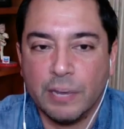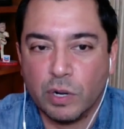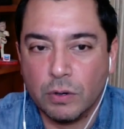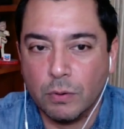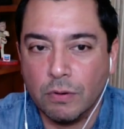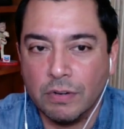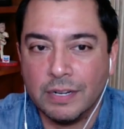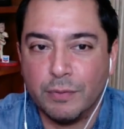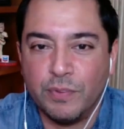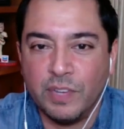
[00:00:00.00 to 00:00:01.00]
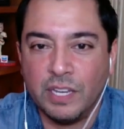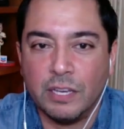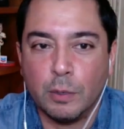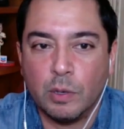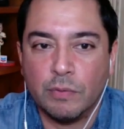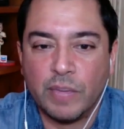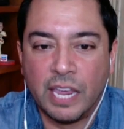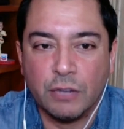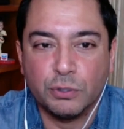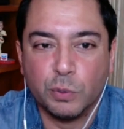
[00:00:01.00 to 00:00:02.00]
I had recorded a video of
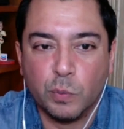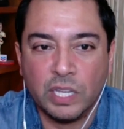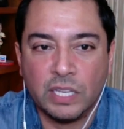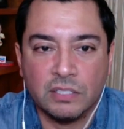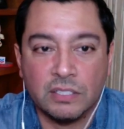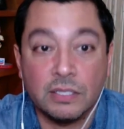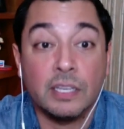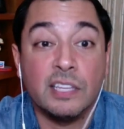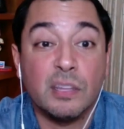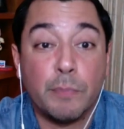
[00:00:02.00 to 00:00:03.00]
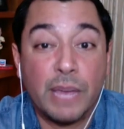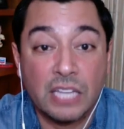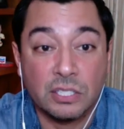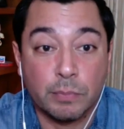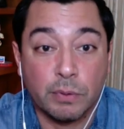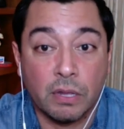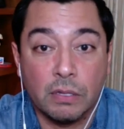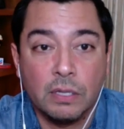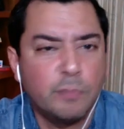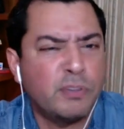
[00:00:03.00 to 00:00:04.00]
Andrew Wiggins dunking the
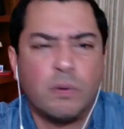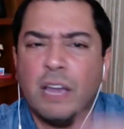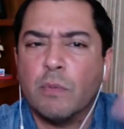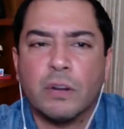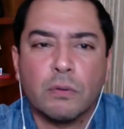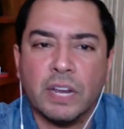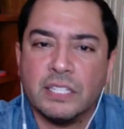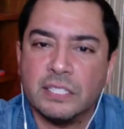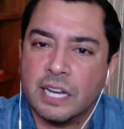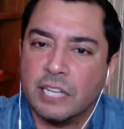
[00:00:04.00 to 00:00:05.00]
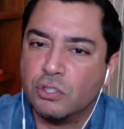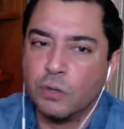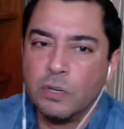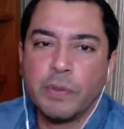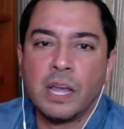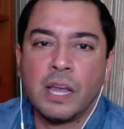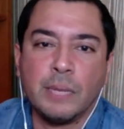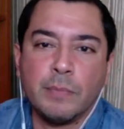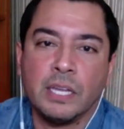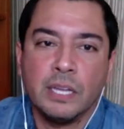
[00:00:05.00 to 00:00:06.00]
basketball. Crowd went crazy, and I turned
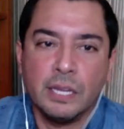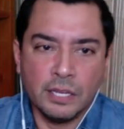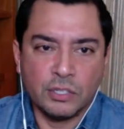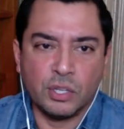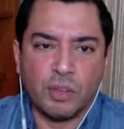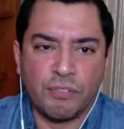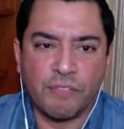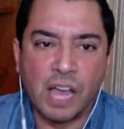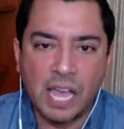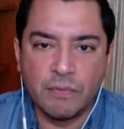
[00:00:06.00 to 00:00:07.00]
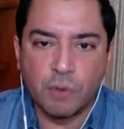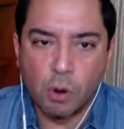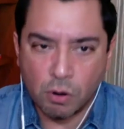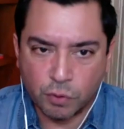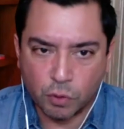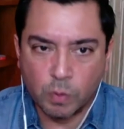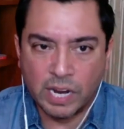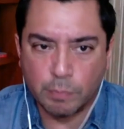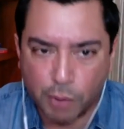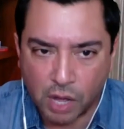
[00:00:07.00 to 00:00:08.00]
behind me to the five
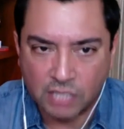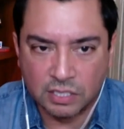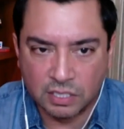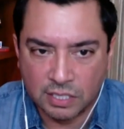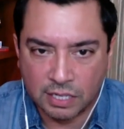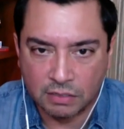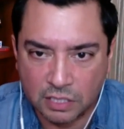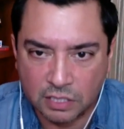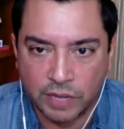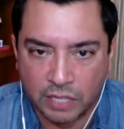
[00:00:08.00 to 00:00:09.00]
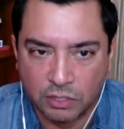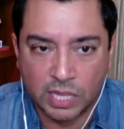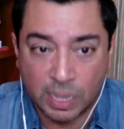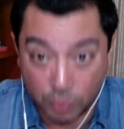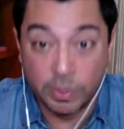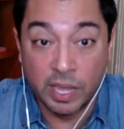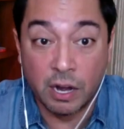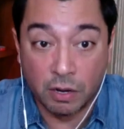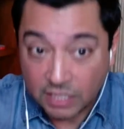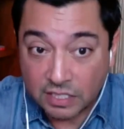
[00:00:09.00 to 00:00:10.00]
overweight Boston Celtics fans that were
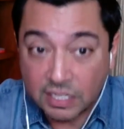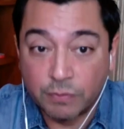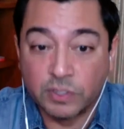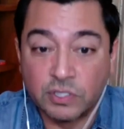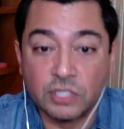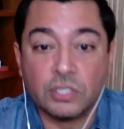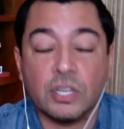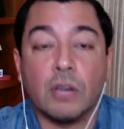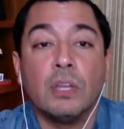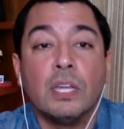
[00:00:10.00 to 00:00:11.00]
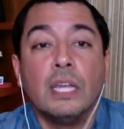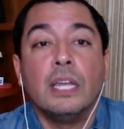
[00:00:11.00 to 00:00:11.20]
there in San Francisco,